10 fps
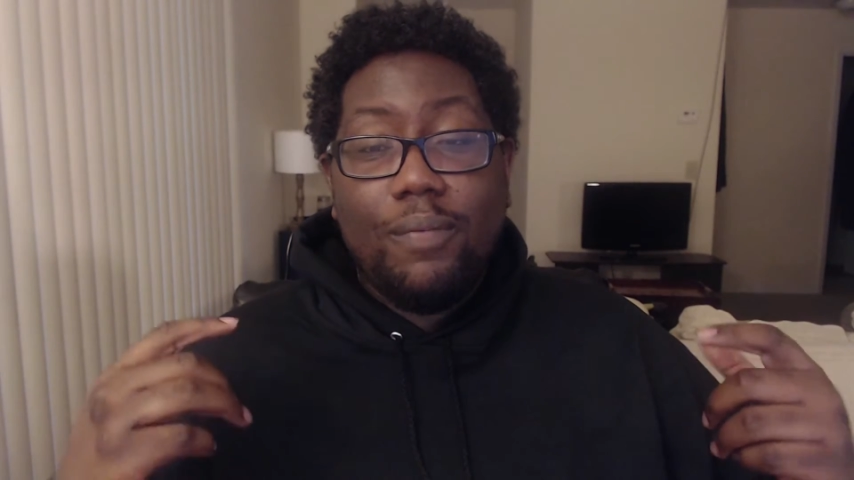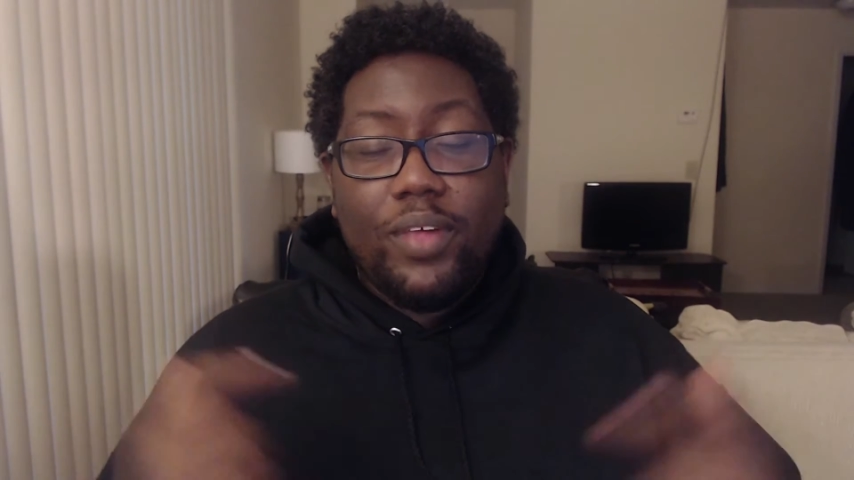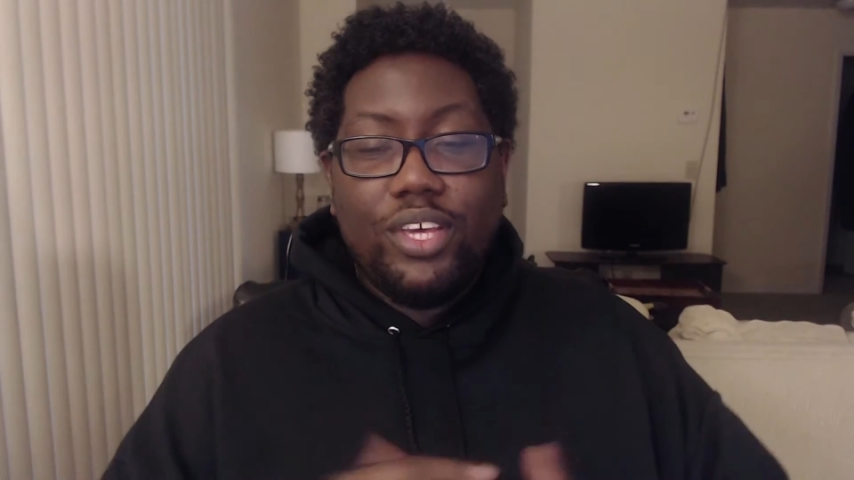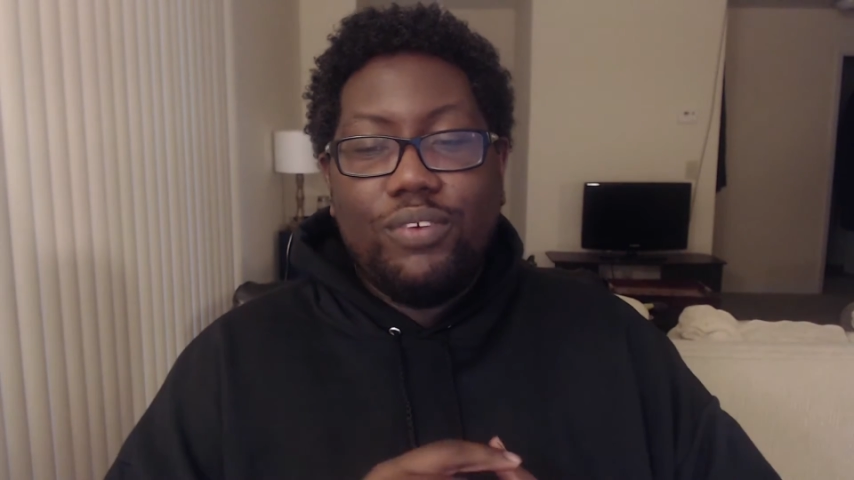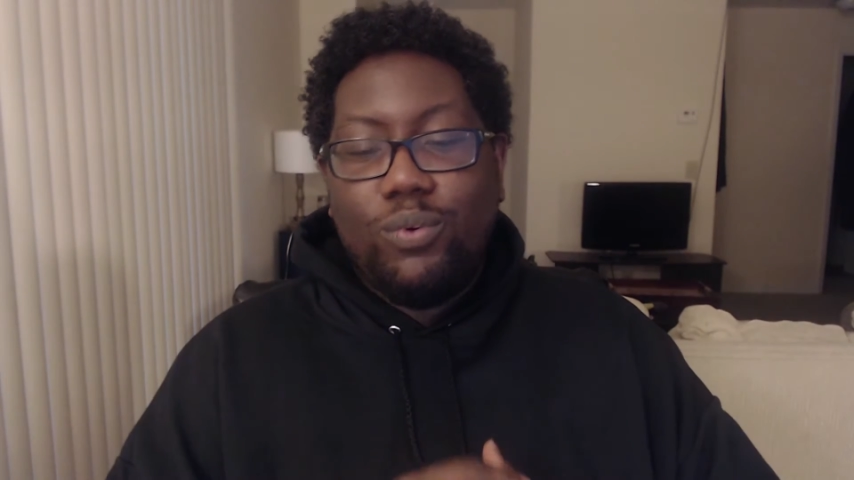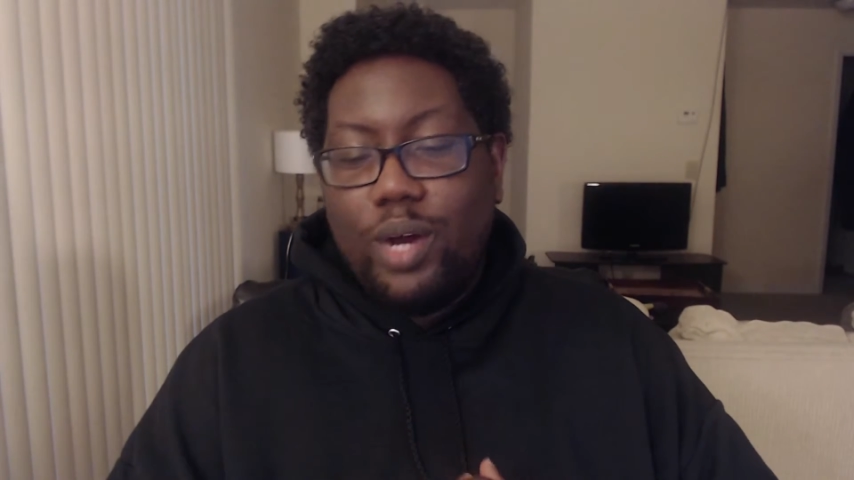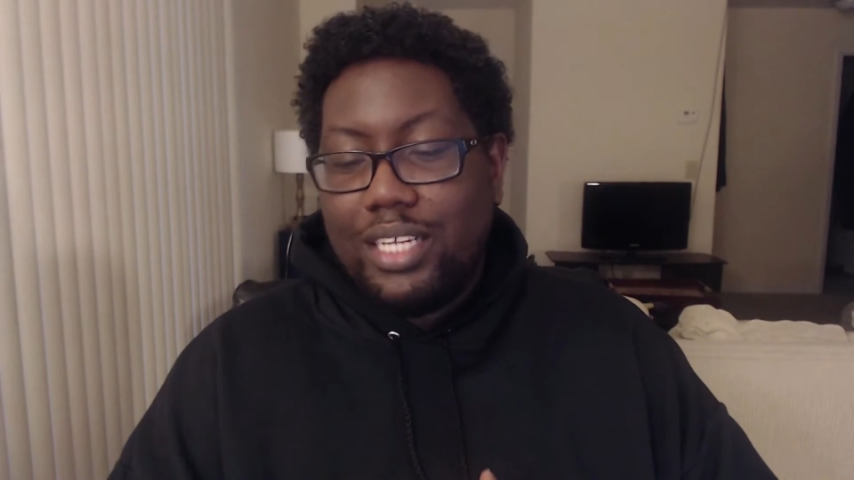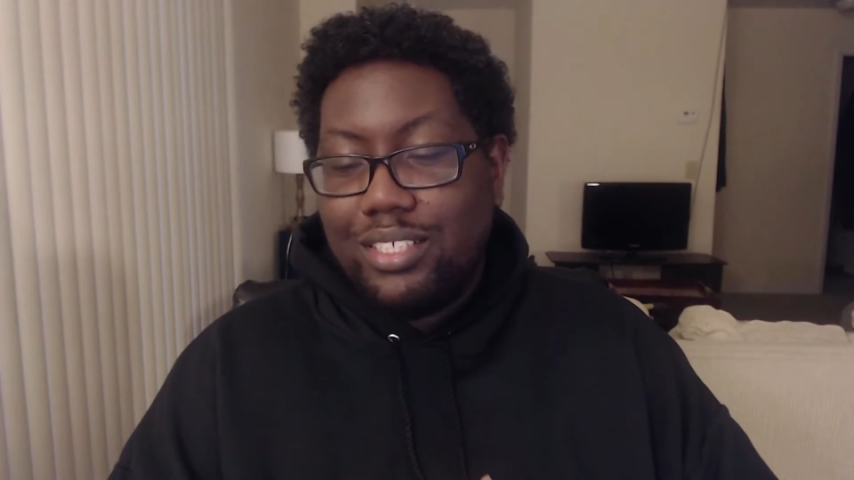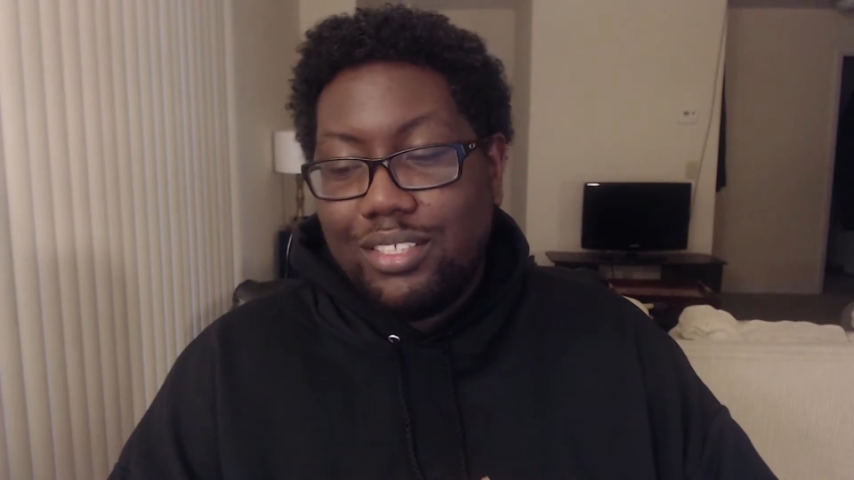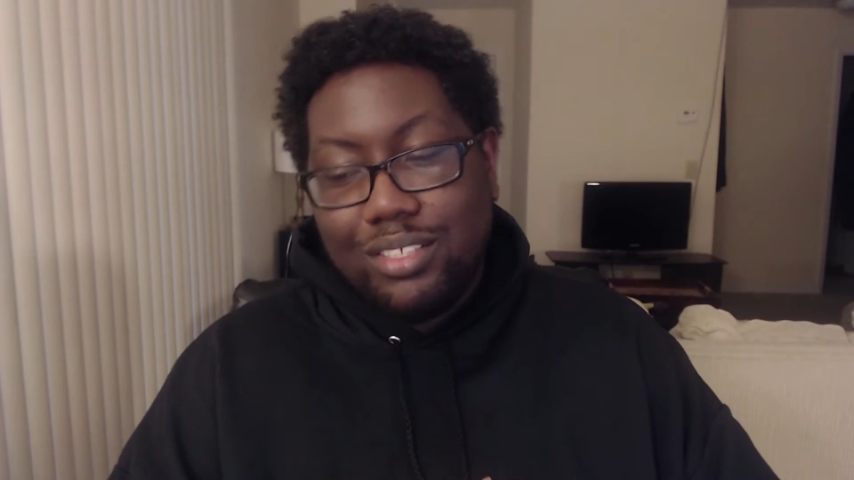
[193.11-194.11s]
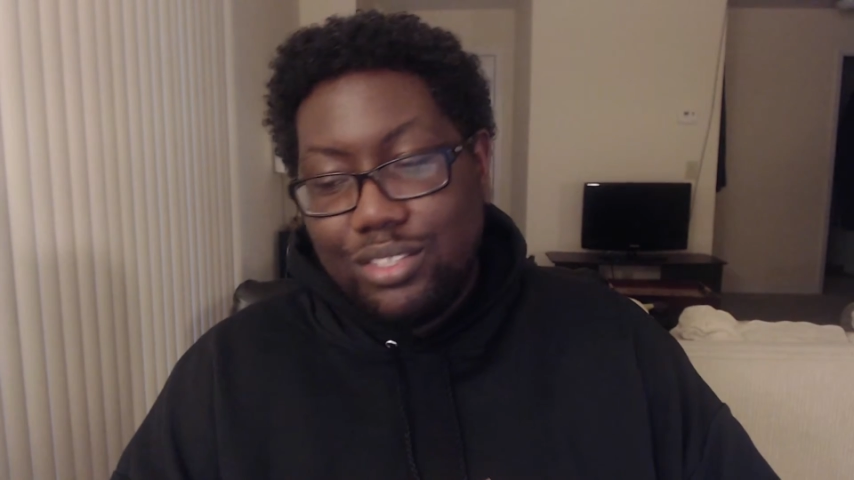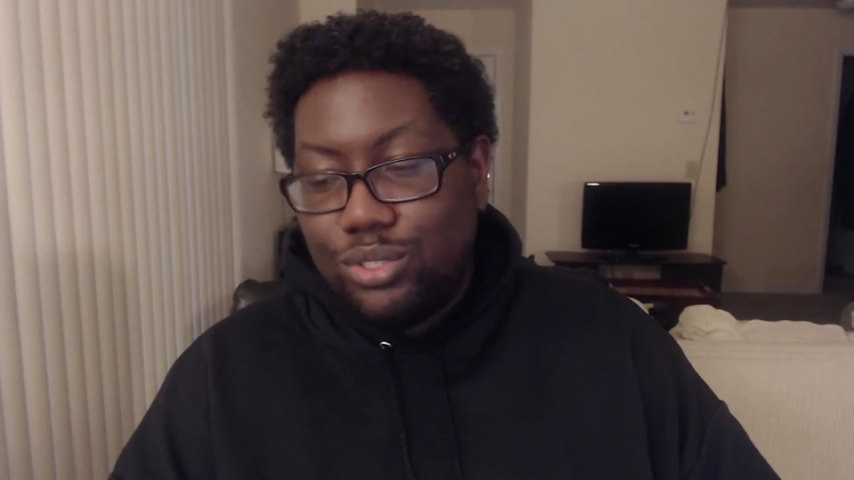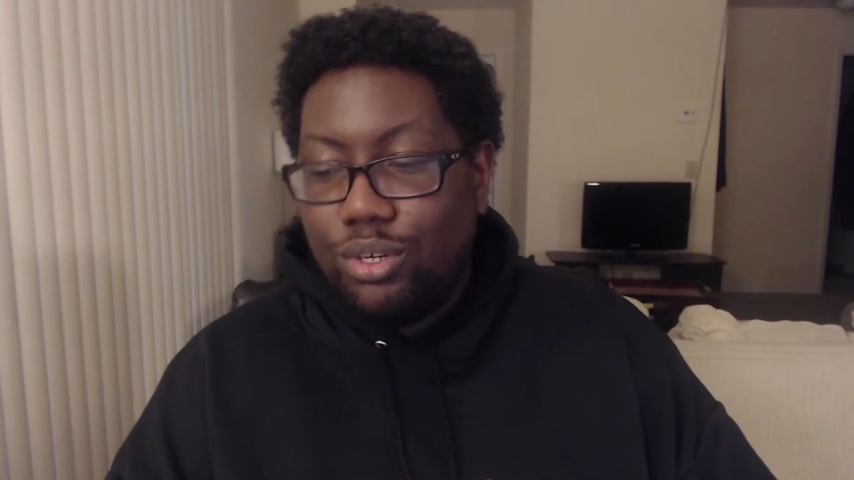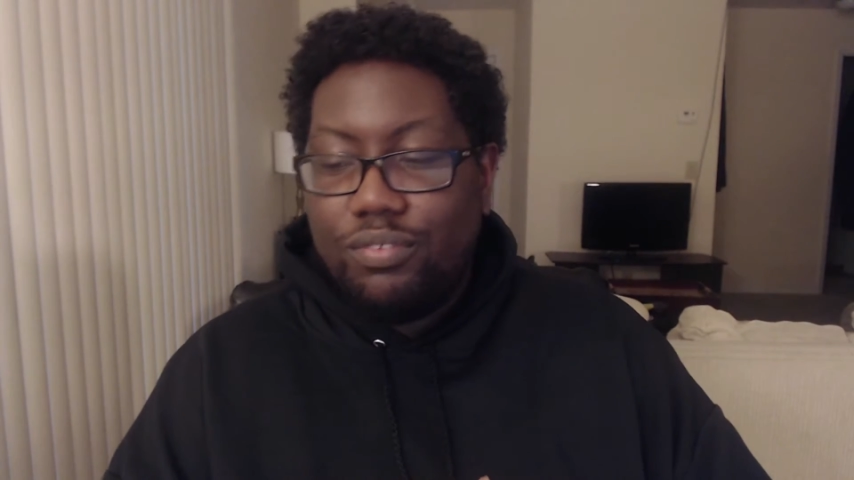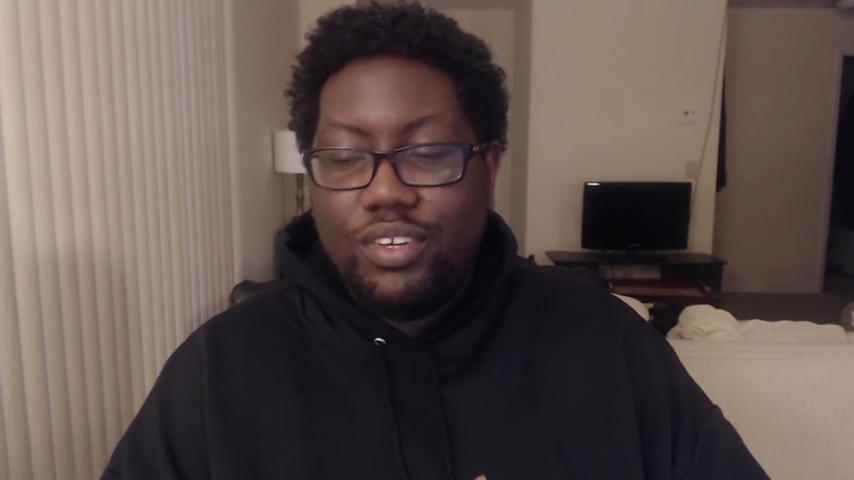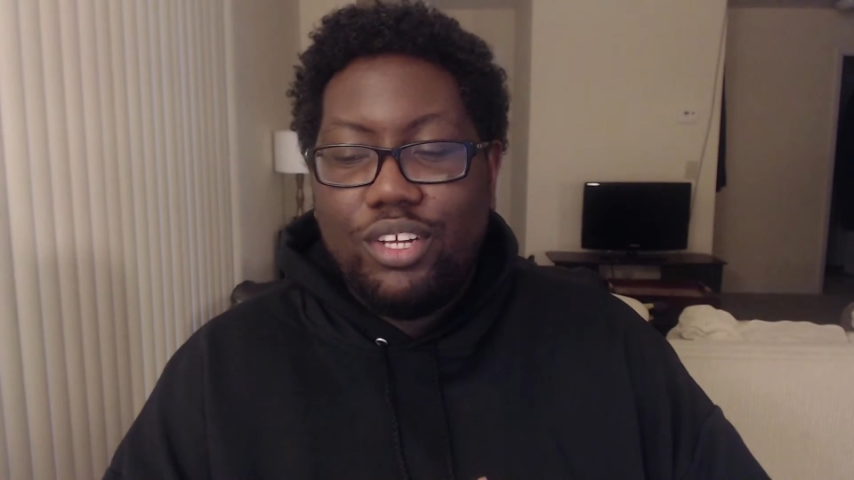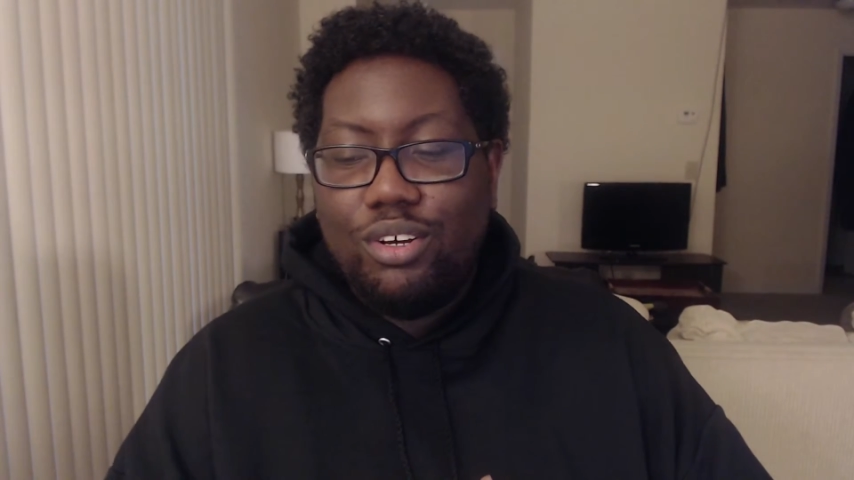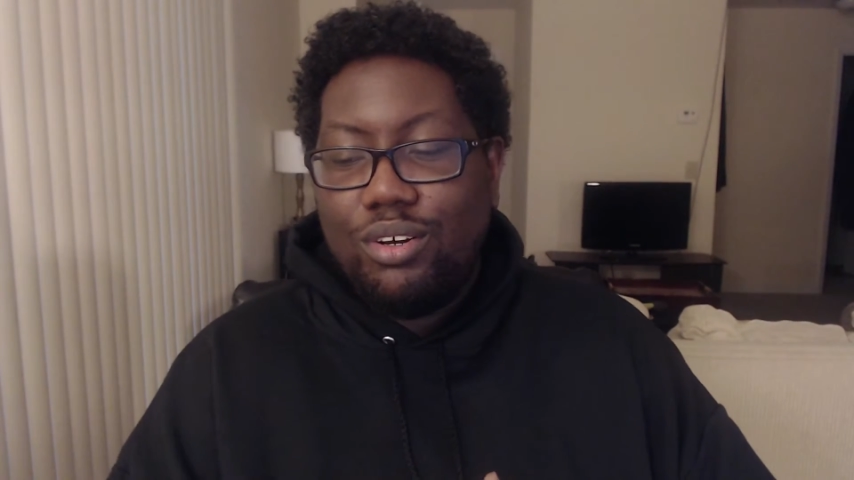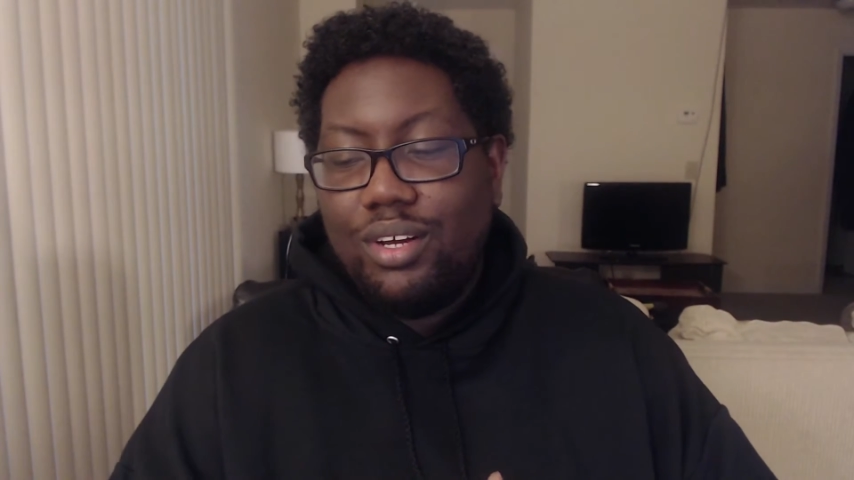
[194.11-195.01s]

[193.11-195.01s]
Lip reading: Thank you for watching. This is a short video.